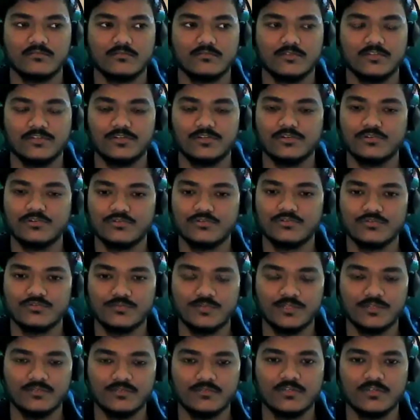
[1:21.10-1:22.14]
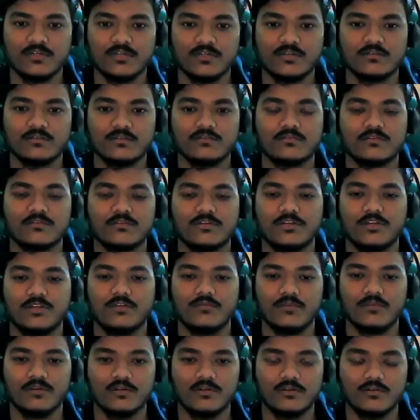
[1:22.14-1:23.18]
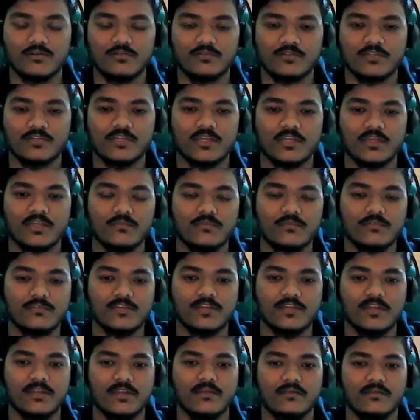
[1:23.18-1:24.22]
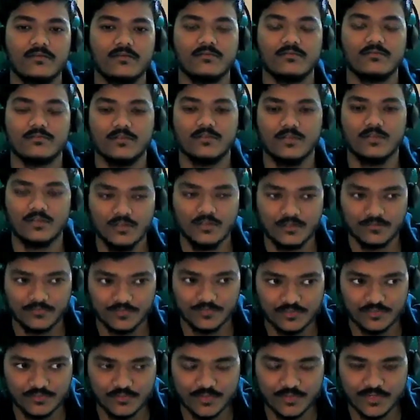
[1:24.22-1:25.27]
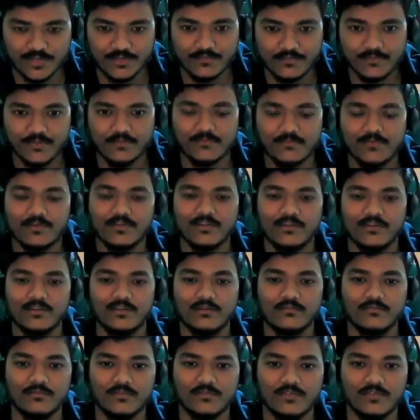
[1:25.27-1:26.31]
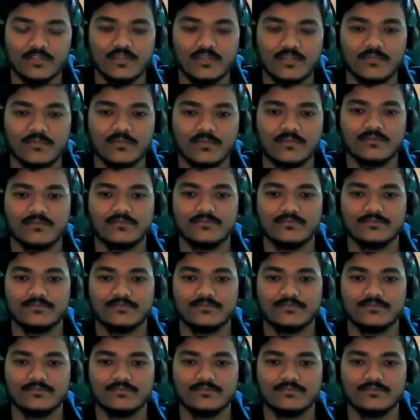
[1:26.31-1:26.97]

introduced me to the 3D world of the games, and which made me fall in love with the gaming.